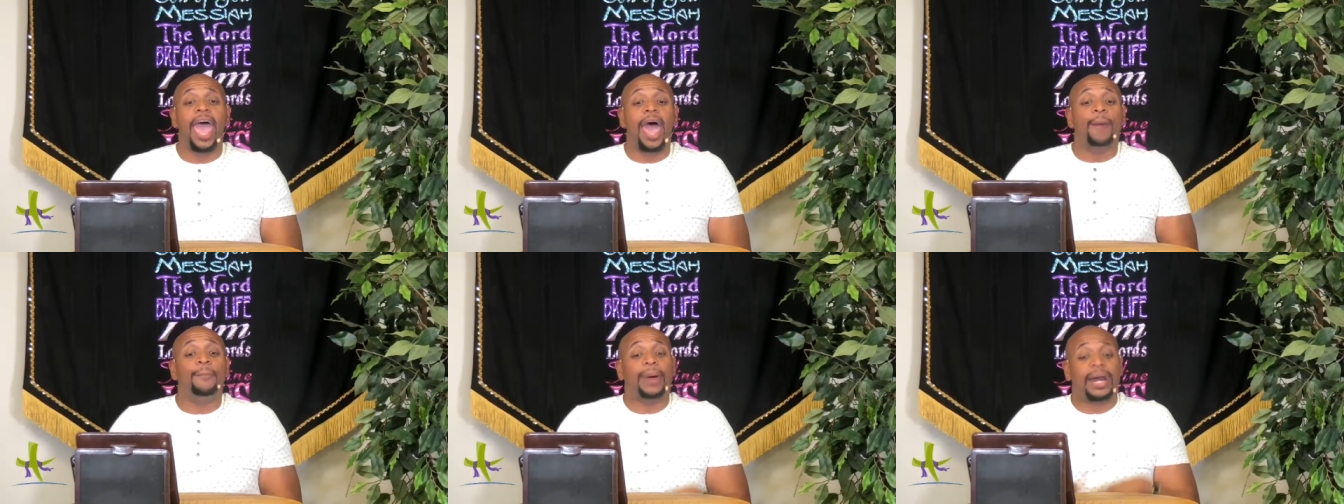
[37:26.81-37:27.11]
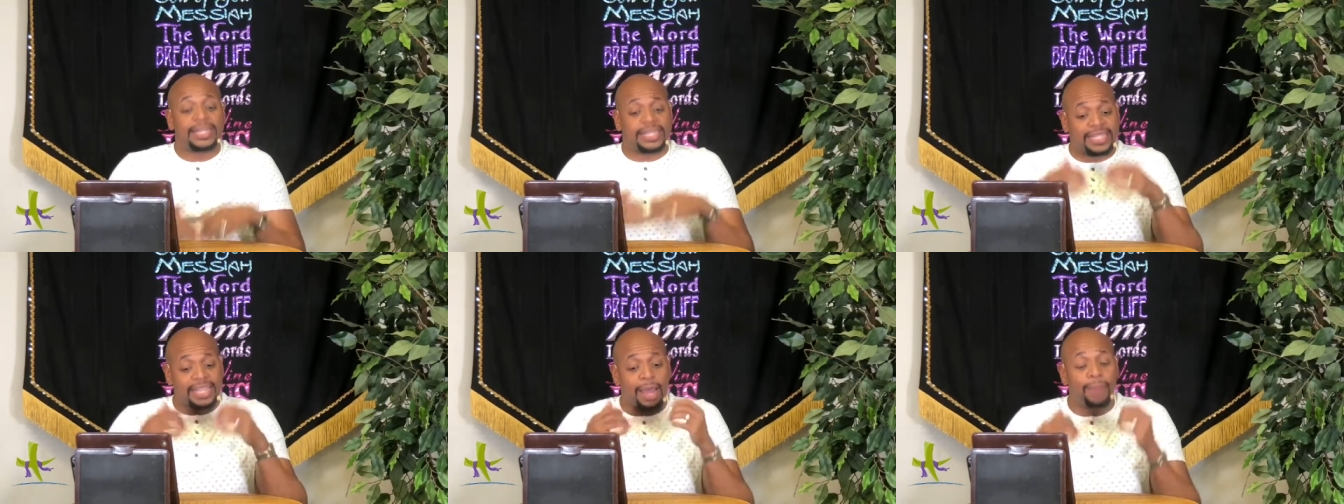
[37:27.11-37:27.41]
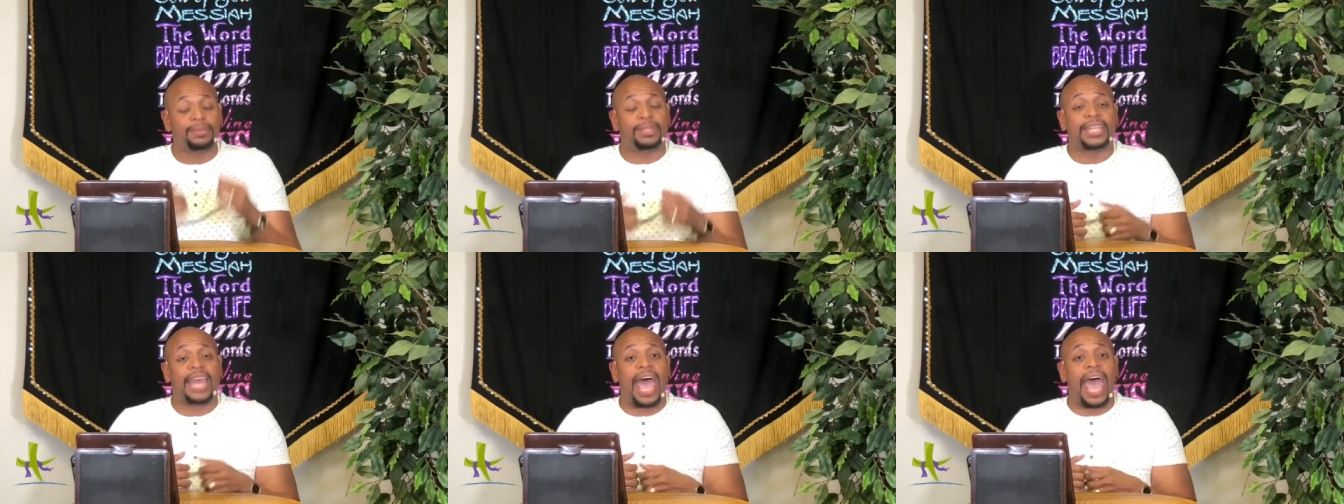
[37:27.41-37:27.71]
But
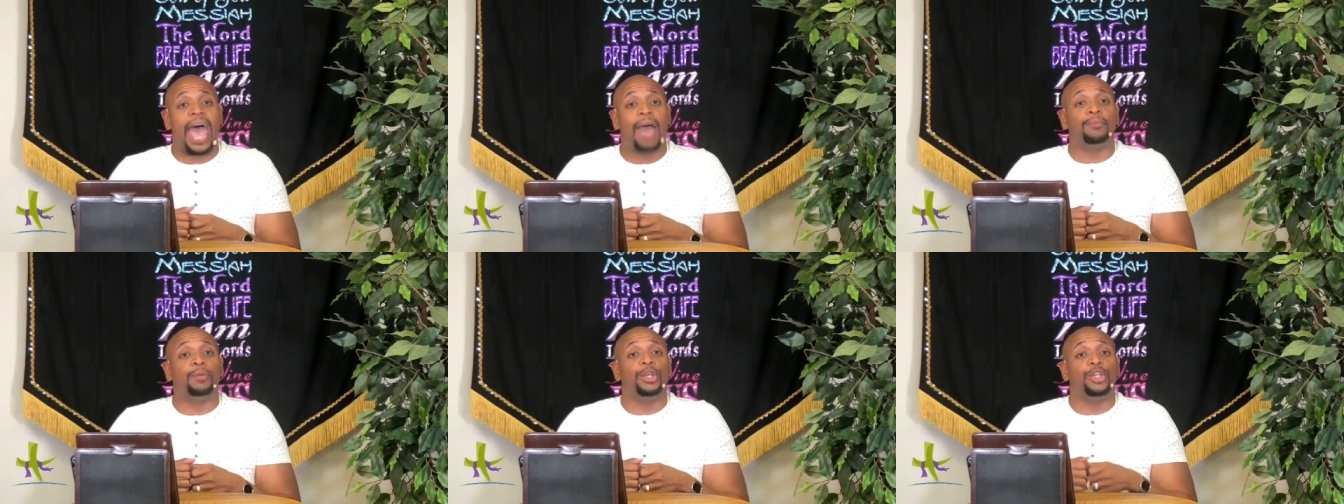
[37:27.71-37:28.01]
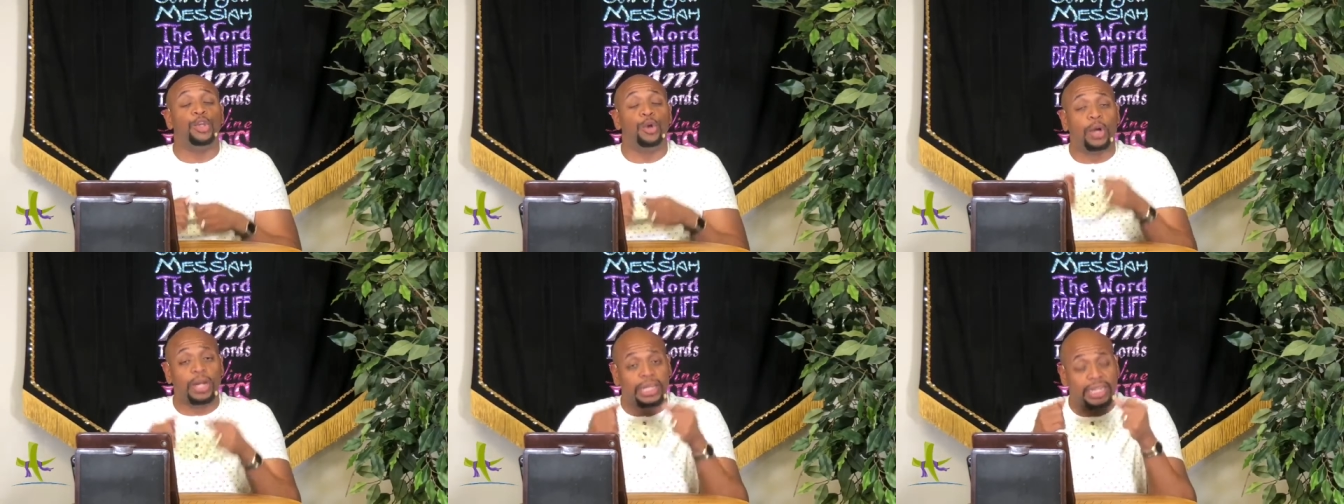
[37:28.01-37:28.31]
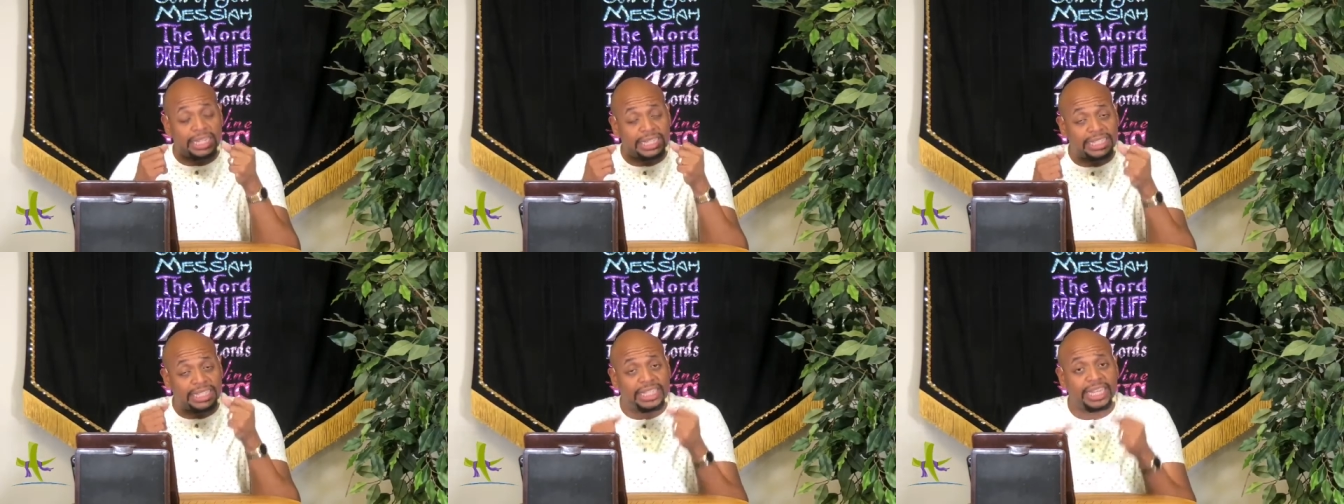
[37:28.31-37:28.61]
sometime when you are
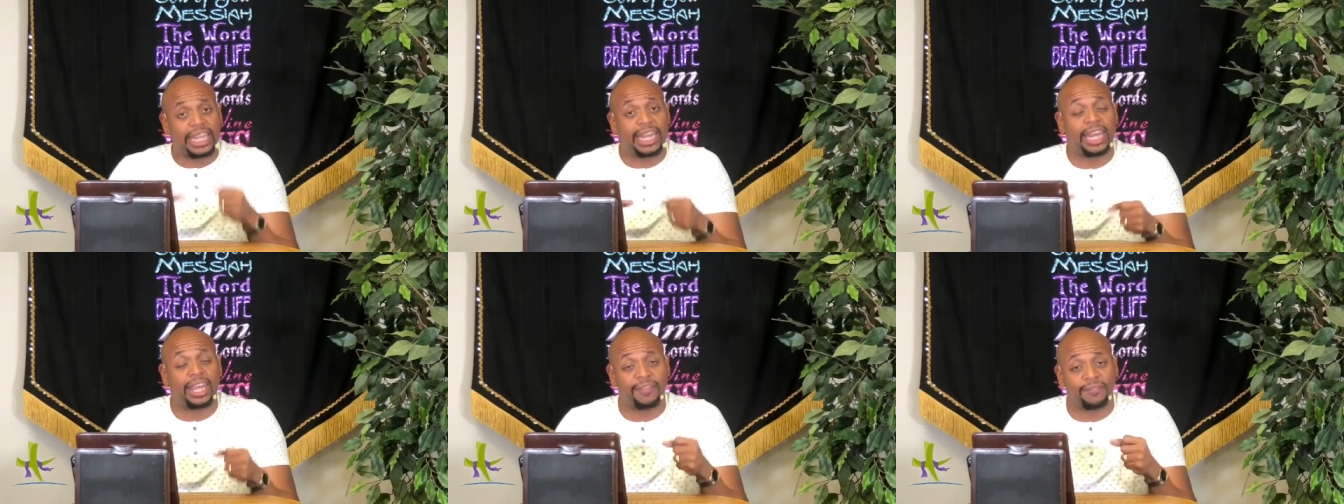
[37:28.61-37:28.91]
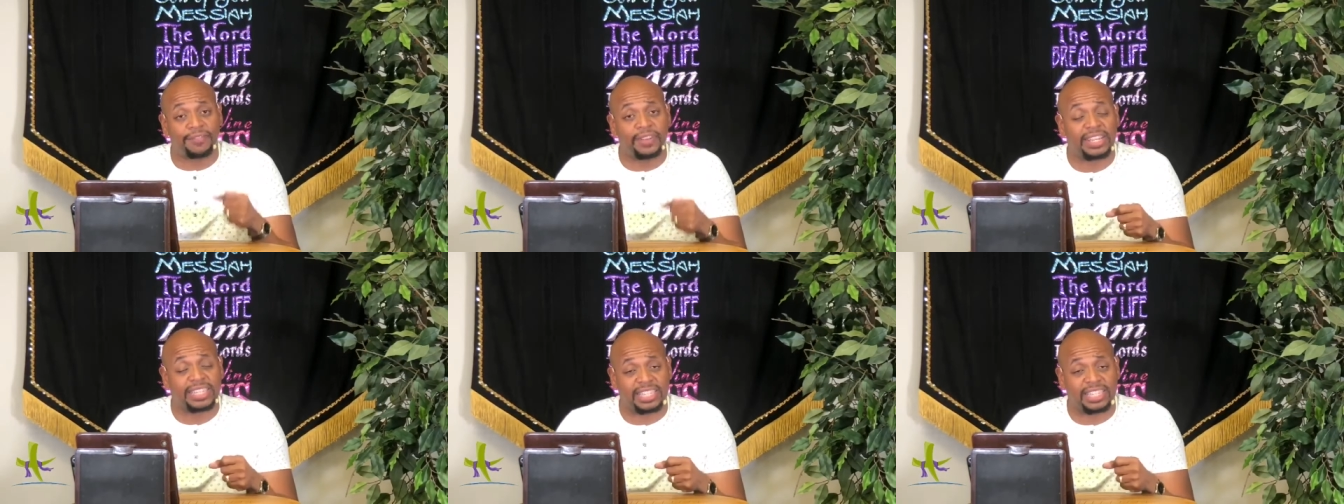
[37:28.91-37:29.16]
contending for